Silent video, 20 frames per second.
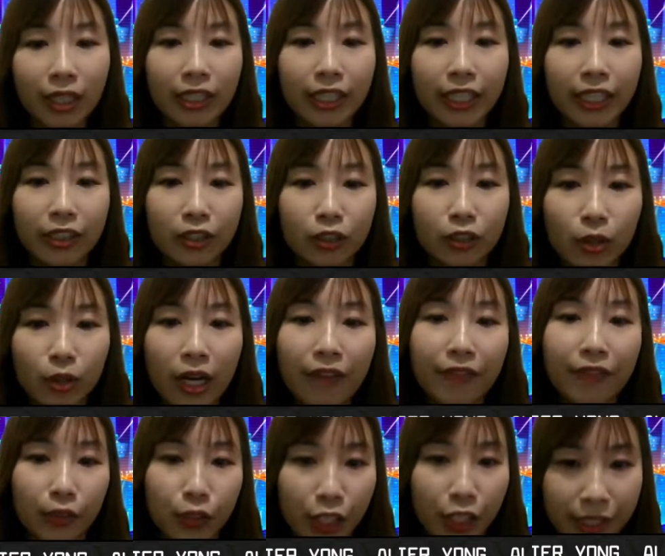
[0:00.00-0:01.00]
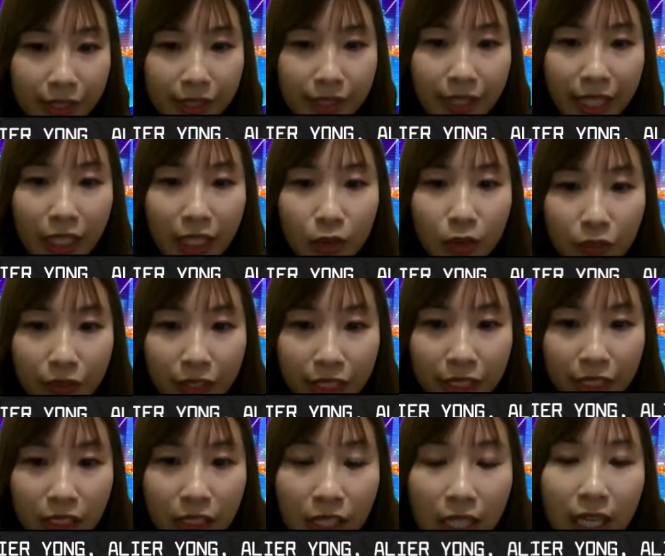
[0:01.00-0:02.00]
And then you have your chassis CAN over
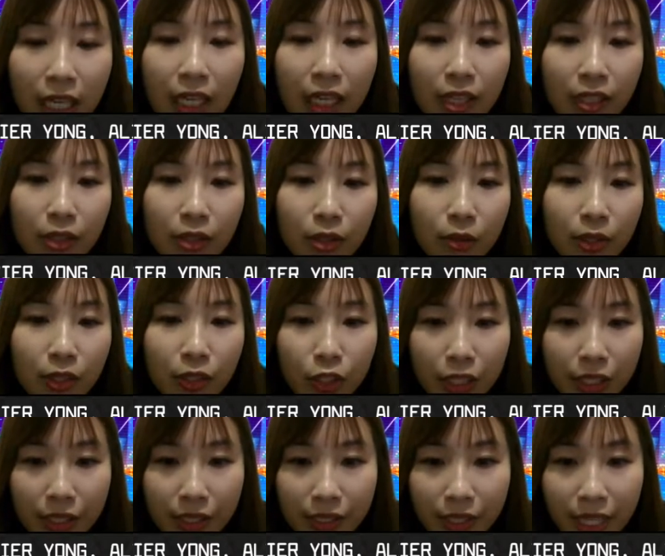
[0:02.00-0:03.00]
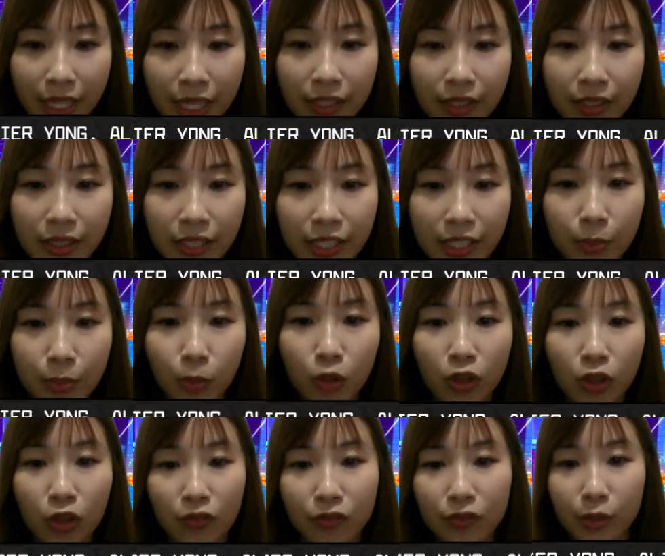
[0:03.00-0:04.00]
here. So the chassis CAN is
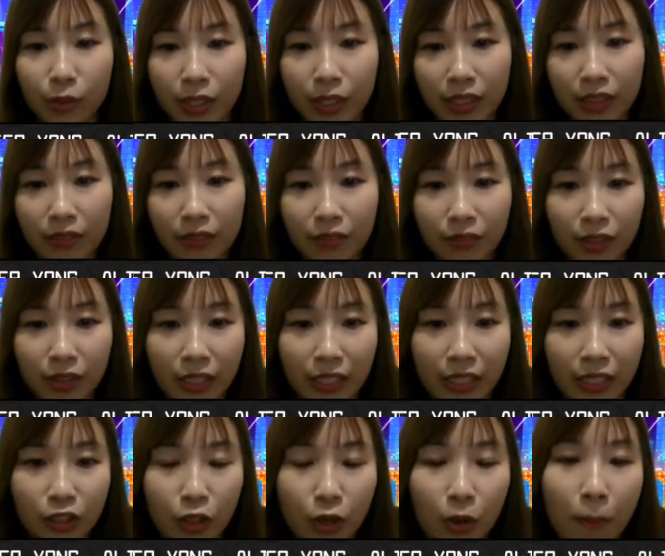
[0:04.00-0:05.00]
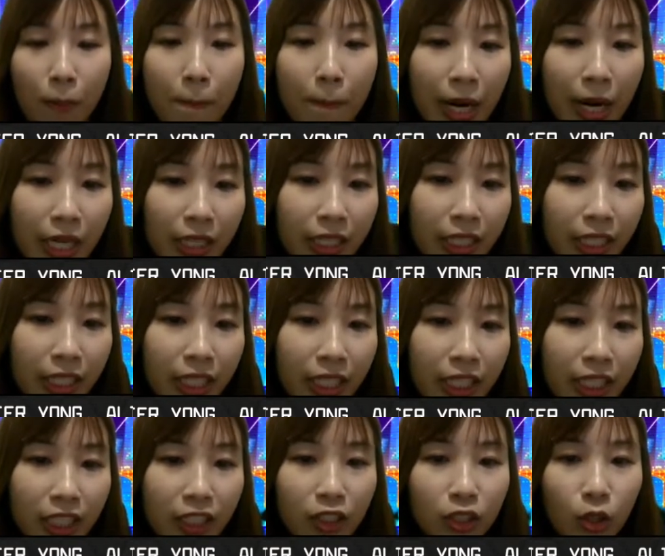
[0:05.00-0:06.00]
more of using for like your
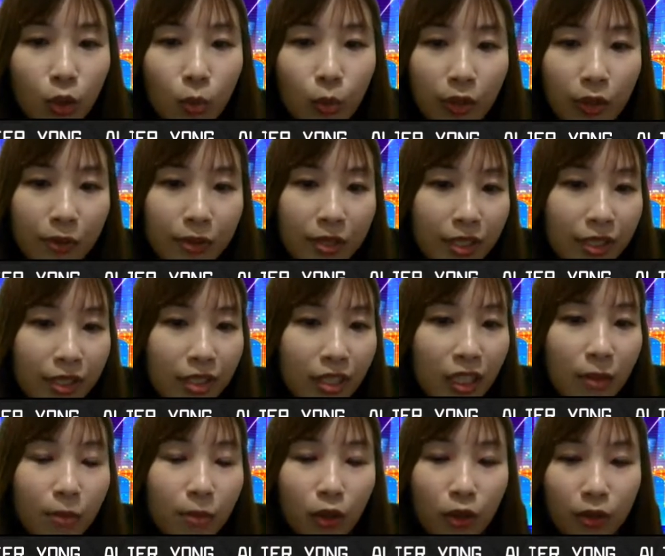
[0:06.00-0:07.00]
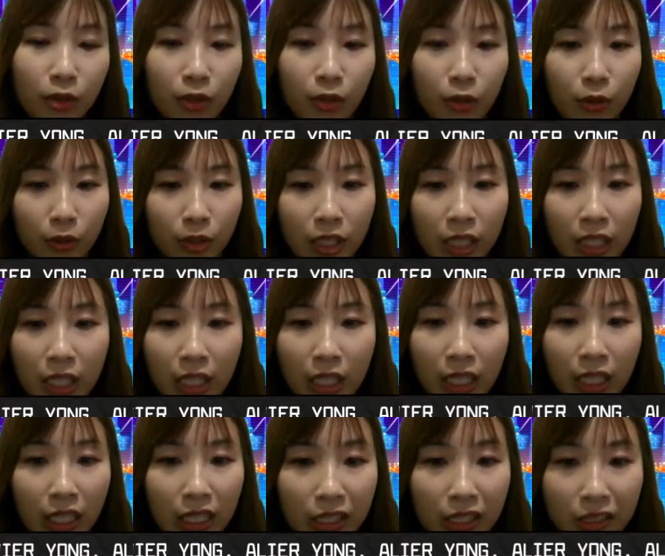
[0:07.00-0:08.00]
parking, your wheel system, or your
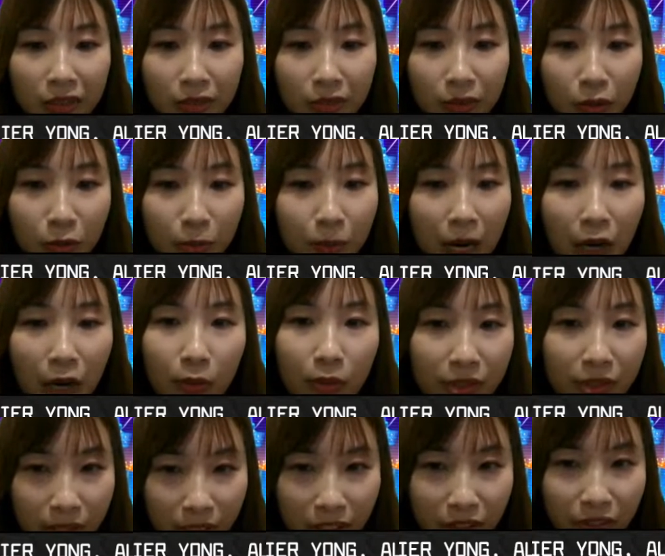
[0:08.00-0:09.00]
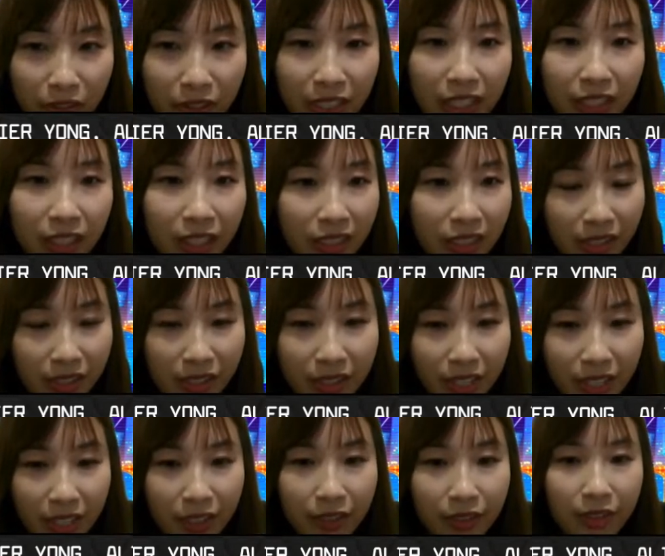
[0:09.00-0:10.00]
power steering in this
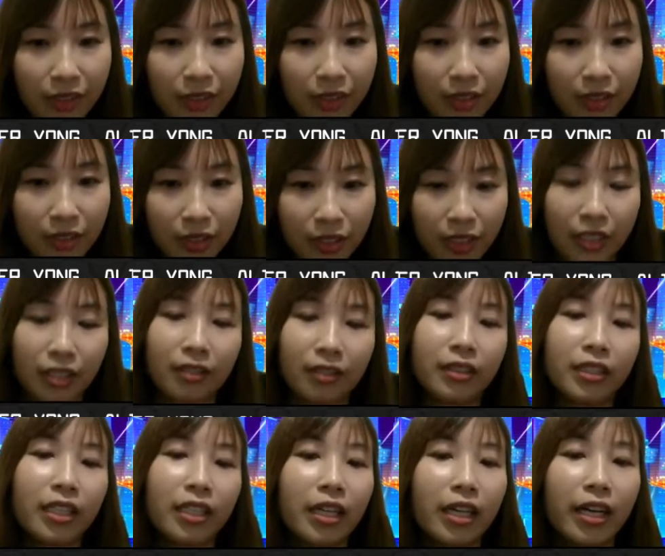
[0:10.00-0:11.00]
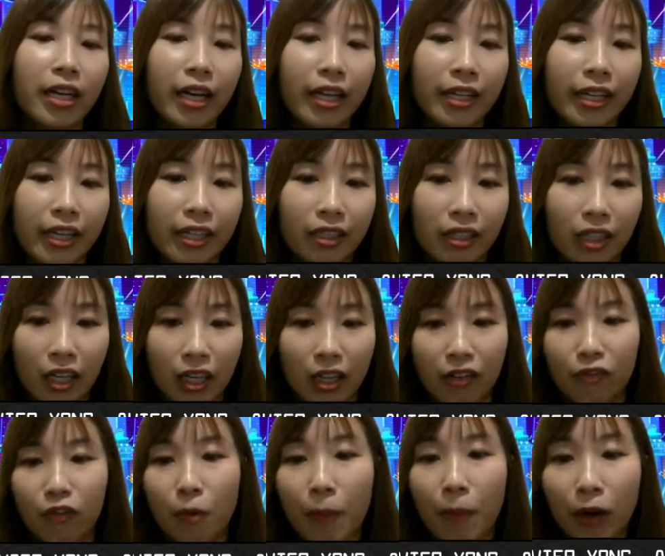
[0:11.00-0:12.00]
case. Yeah. And then
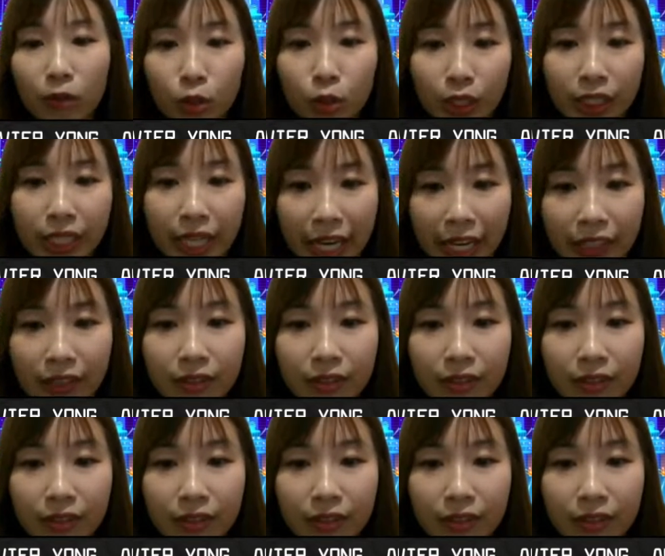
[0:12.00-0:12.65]
for powertrain